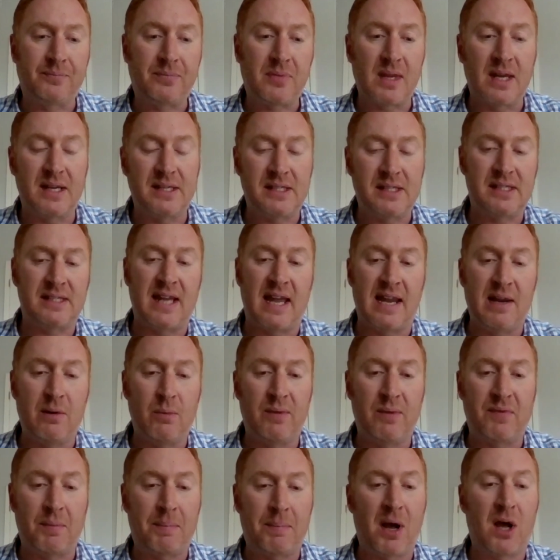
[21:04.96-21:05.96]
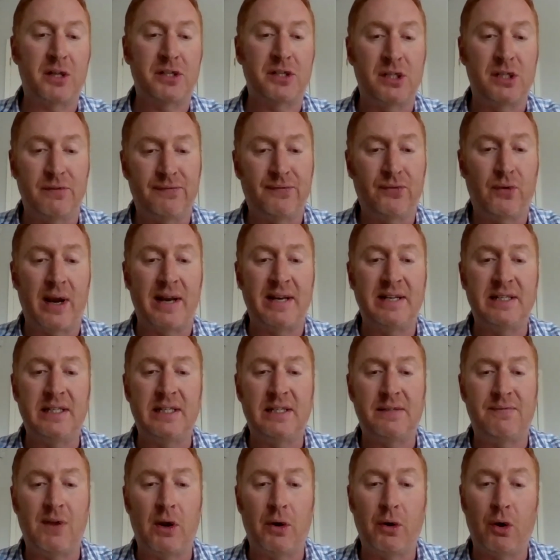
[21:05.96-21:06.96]
stay with a party of
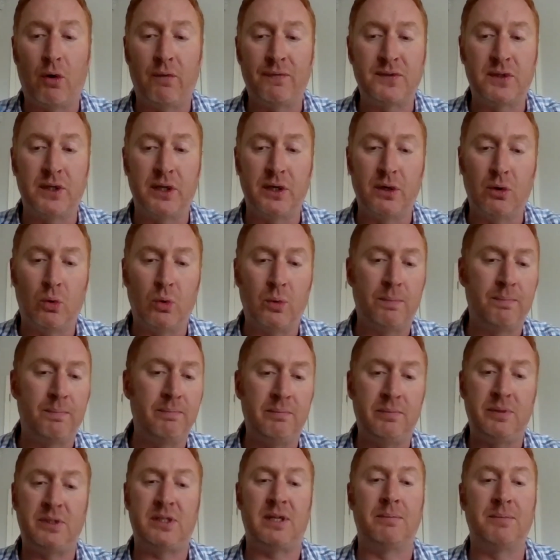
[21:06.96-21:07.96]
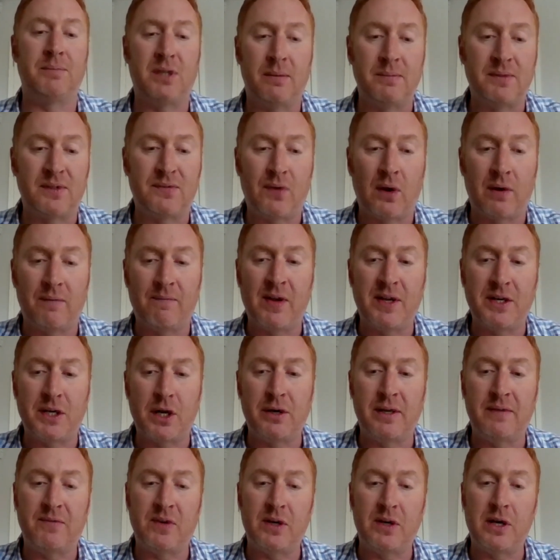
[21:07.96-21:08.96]
friends very often, or sometimes folk they
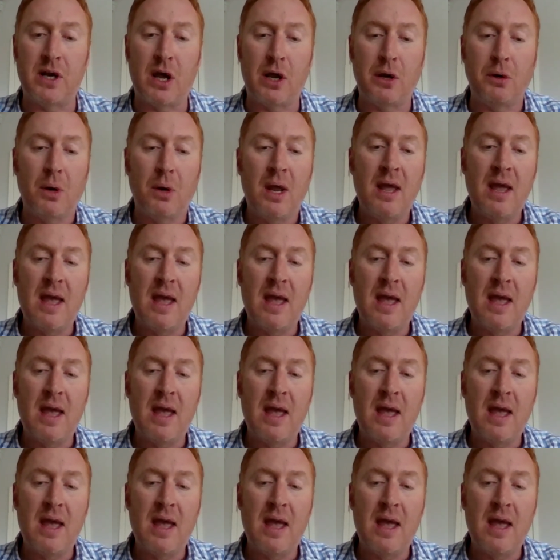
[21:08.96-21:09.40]
don't even know,